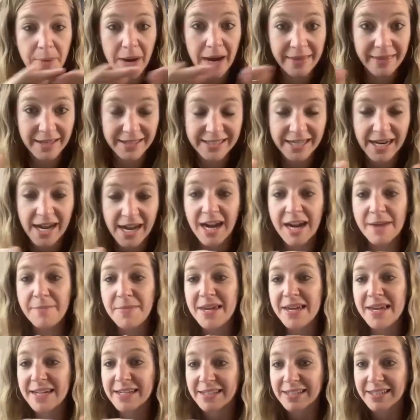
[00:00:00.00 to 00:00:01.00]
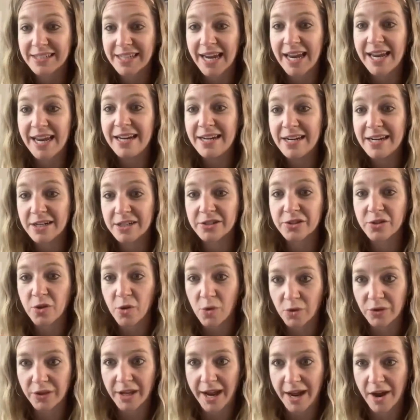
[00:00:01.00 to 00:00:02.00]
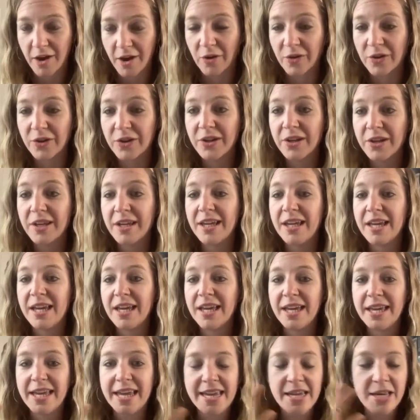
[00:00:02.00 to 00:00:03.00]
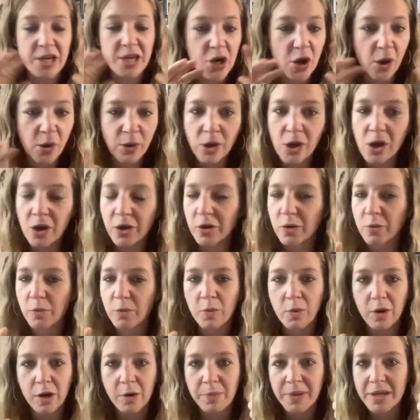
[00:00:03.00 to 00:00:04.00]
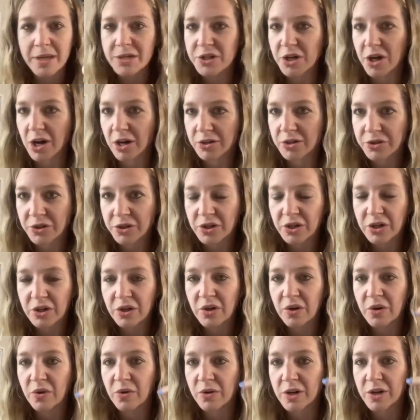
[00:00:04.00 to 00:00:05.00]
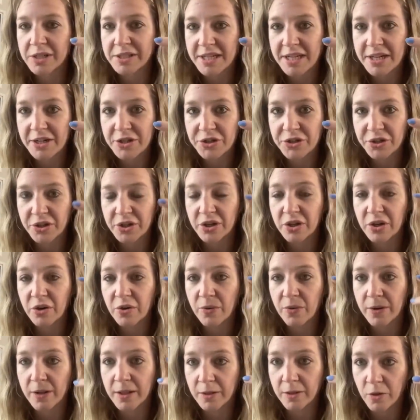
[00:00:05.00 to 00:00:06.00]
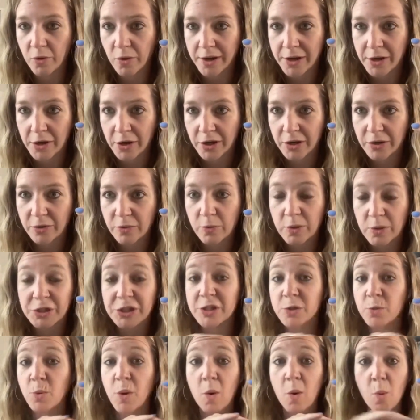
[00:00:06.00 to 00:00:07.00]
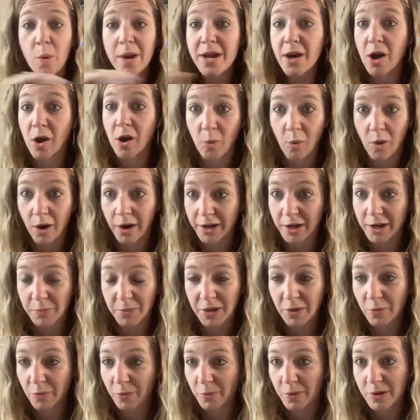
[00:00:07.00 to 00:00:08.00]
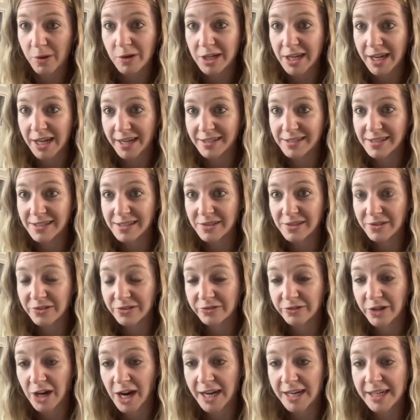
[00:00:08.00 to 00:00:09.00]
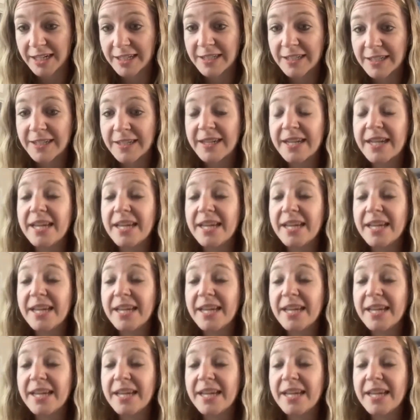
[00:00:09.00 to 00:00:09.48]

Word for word: by the time he is 10 years old now, he no longer will want to be a doctor or a teacher or a lawyer, which is what we all wanted to be when we were kids, right?